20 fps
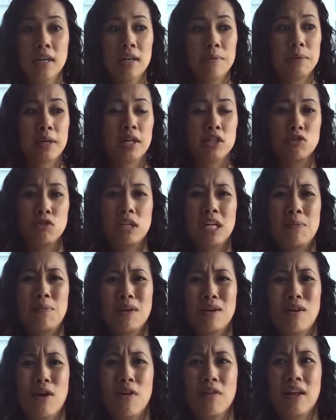because you're
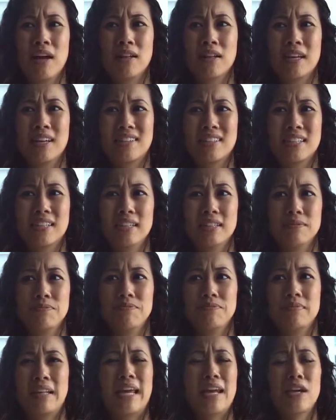keeping all that like
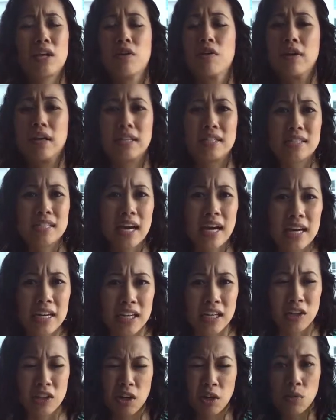anger and
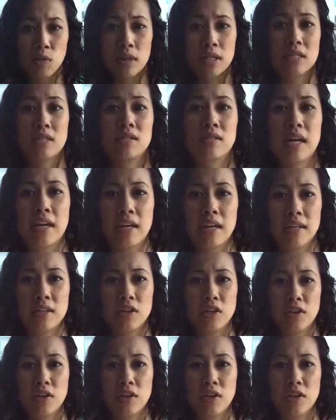anxiety, and you don't want to say it.